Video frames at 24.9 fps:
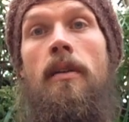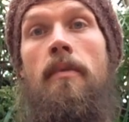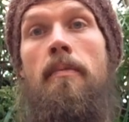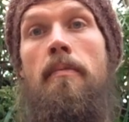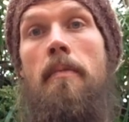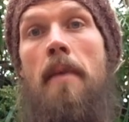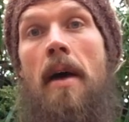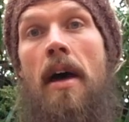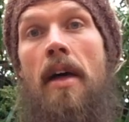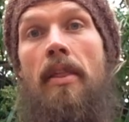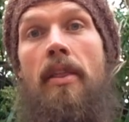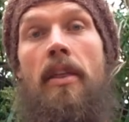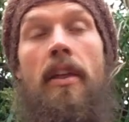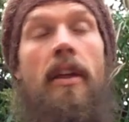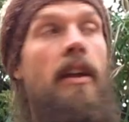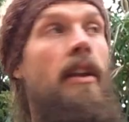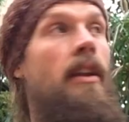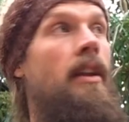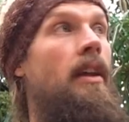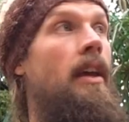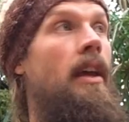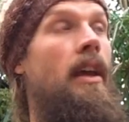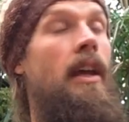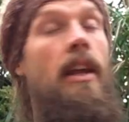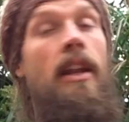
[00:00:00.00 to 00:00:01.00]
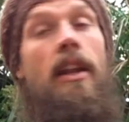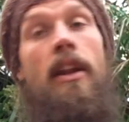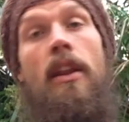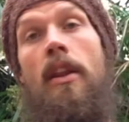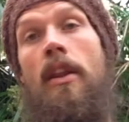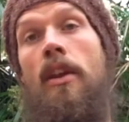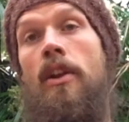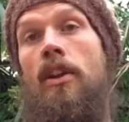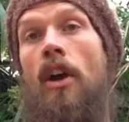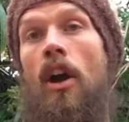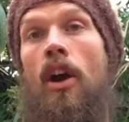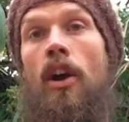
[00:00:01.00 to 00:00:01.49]
method in
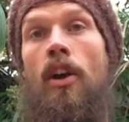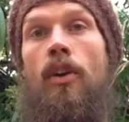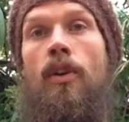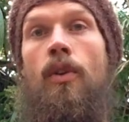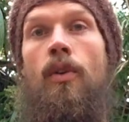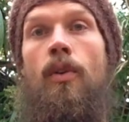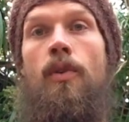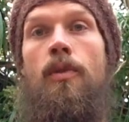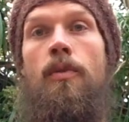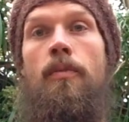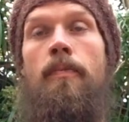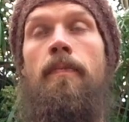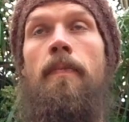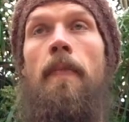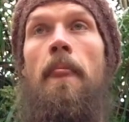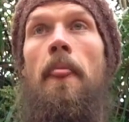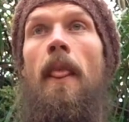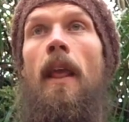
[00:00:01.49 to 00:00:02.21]
the dark room.